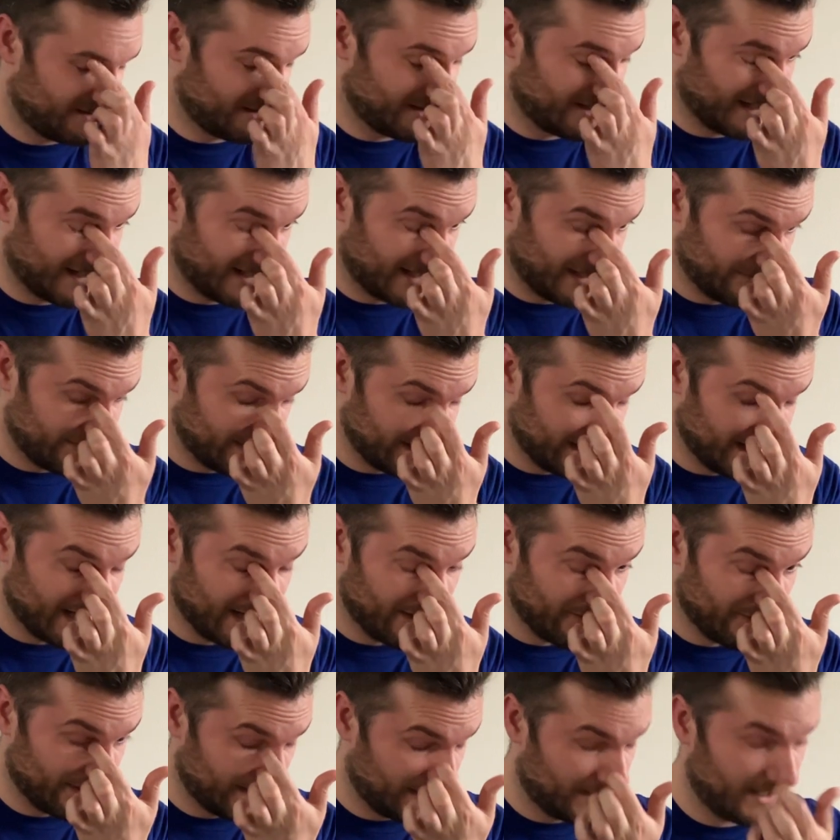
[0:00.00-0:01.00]
I have laid
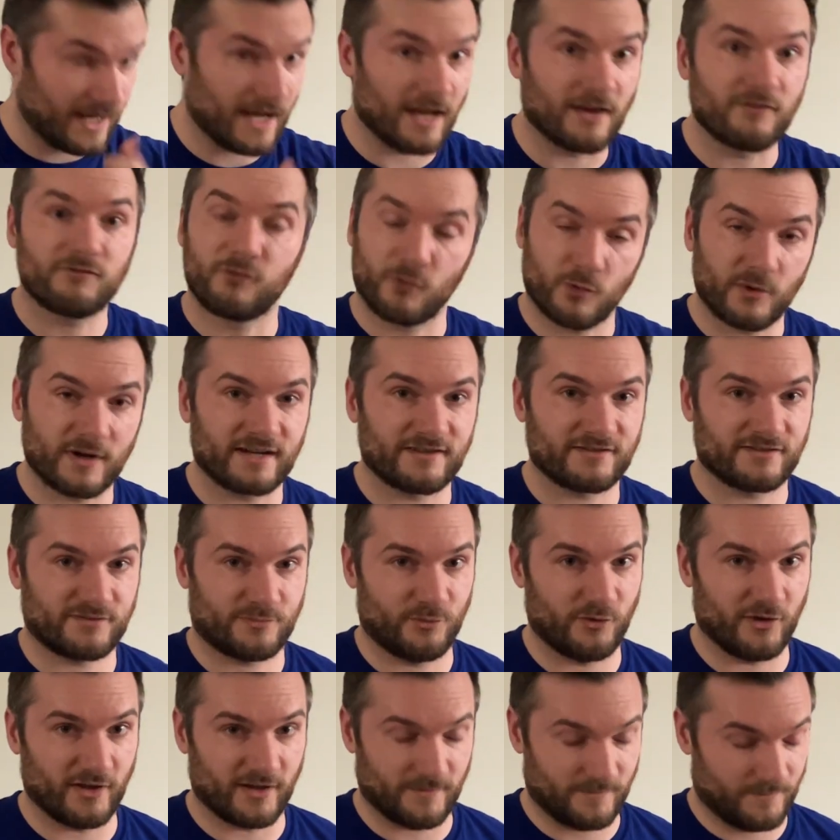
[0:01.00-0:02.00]
out a 4-day
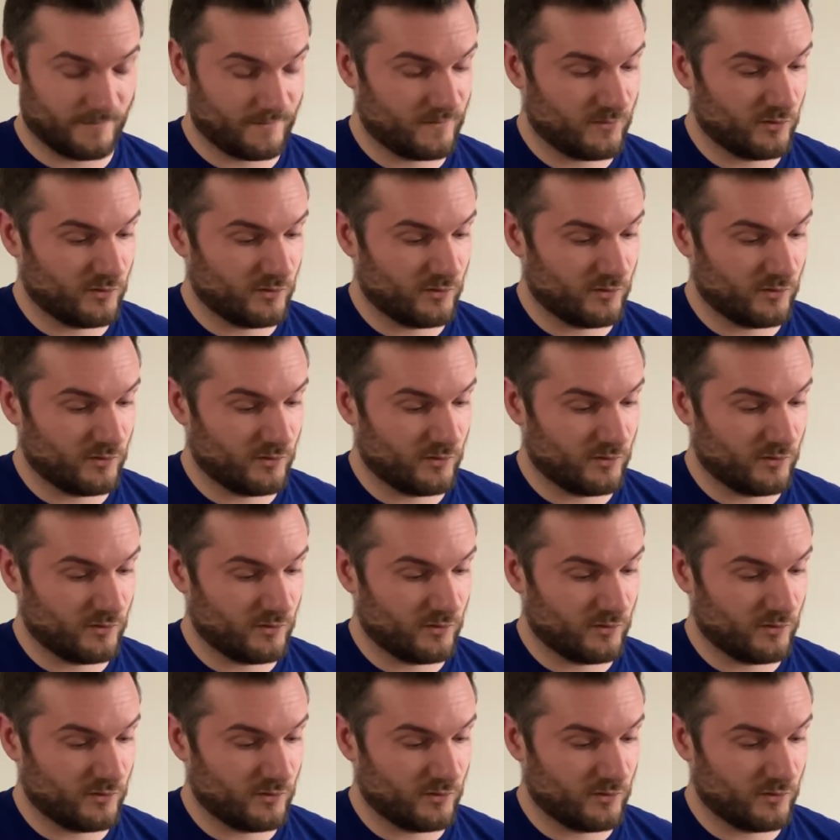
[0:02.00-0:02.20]
split,